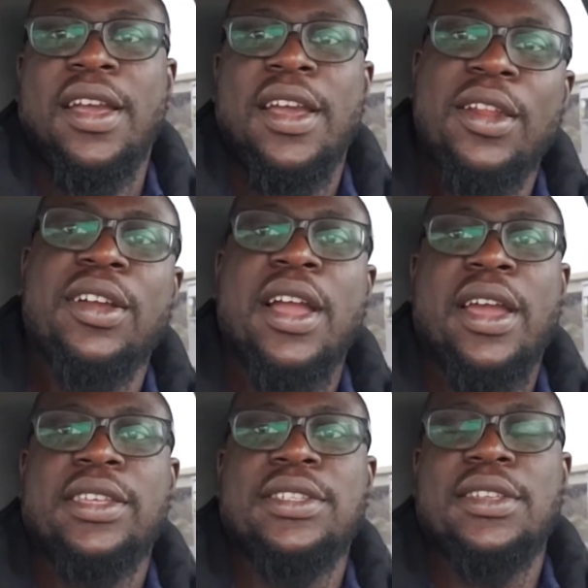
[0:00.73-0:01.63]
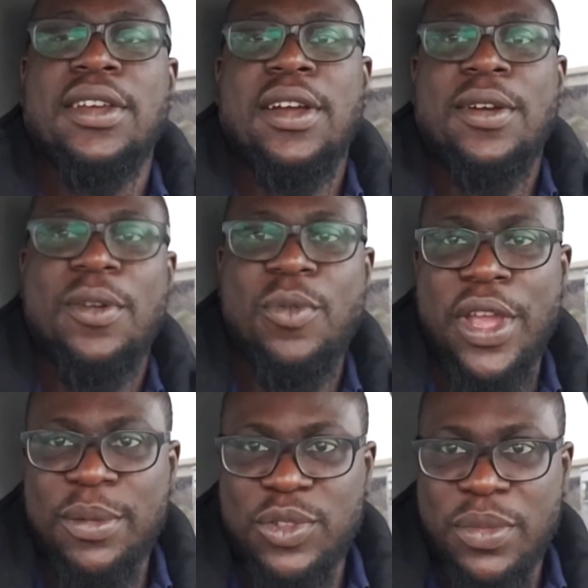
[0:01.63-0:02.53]
Hello guys,
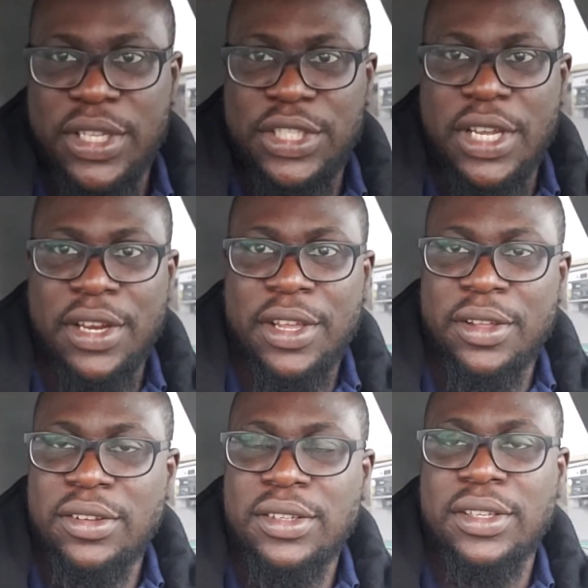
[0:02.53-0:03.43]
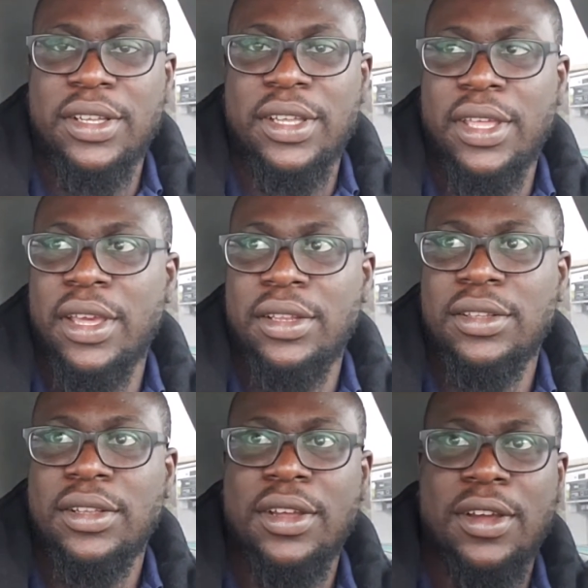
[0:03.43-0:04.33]
welcome to my channel again.
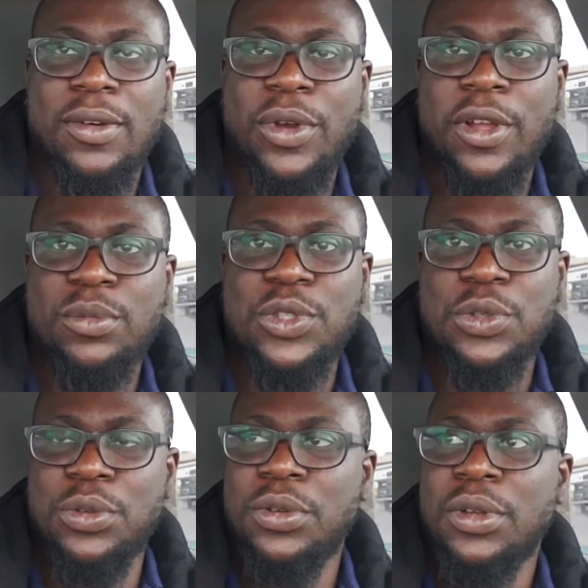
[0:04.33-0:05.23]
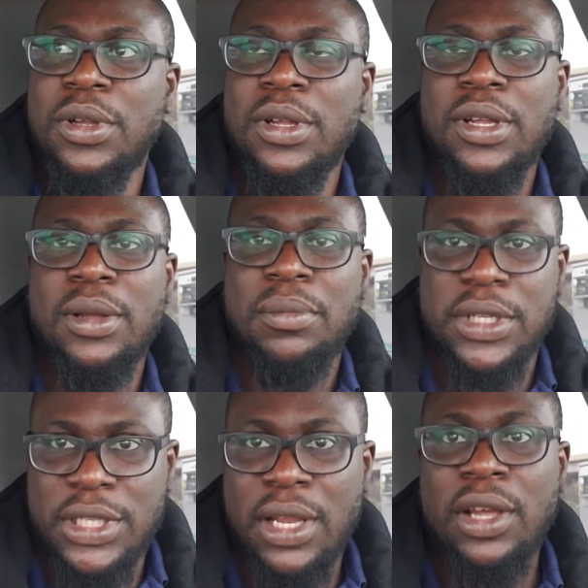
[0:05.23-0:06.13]
Welcome to my
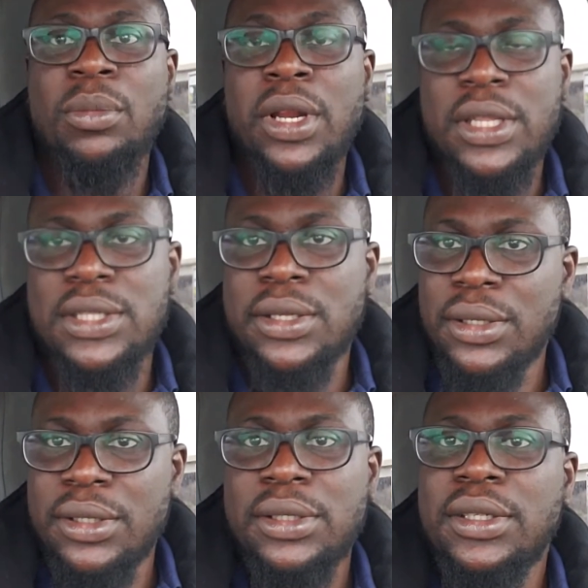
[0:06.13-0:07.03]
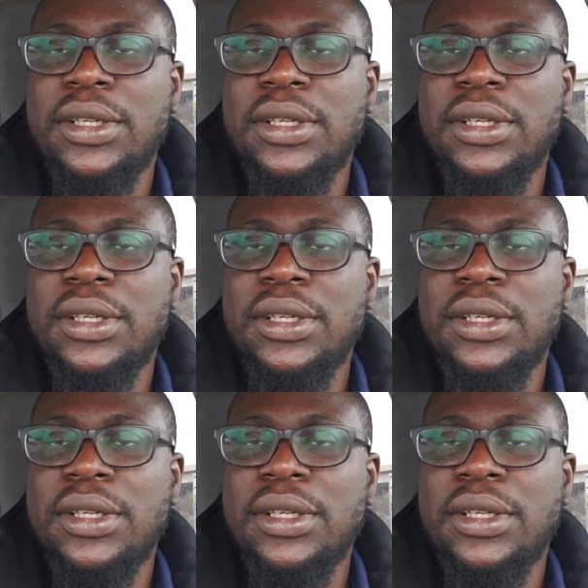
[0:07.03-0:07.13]
channel. Money is good.